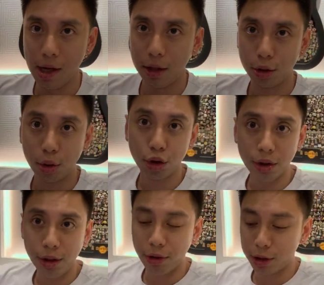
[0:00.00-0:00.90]

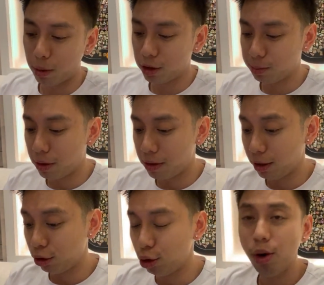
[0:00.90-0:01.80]
socially responsible thing
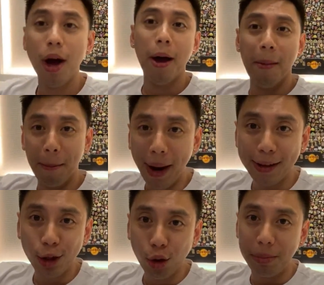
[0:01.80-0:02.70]
to do.
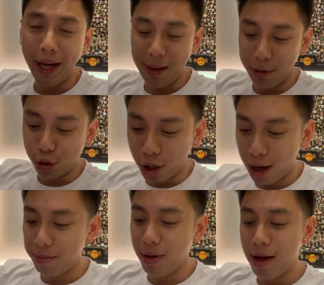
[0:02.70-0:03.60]
But you'll be able to
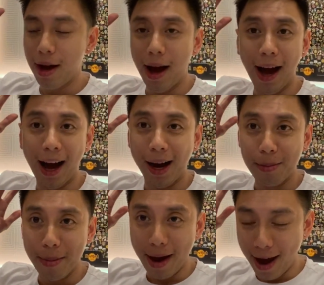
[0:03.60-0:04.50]
come
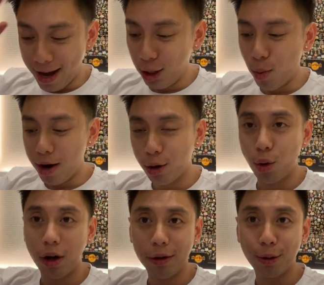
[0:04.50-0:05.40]
um, anywhere in the
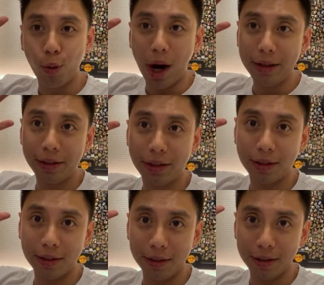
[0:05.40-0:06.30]
world
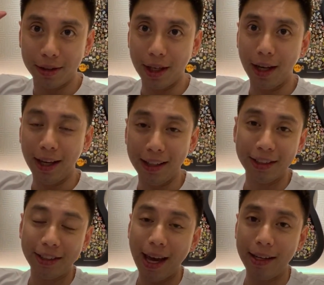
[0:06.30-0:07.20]
once the
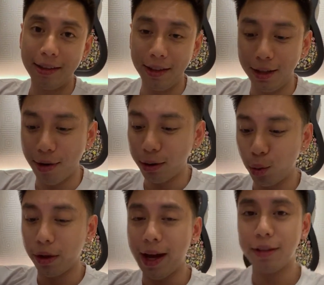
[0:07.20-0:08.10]
insanity around the
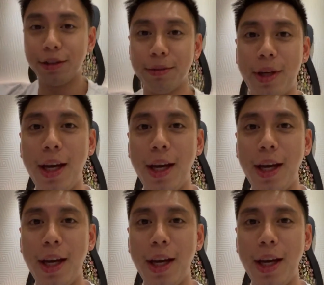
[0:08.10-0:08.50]
world ends. Okay,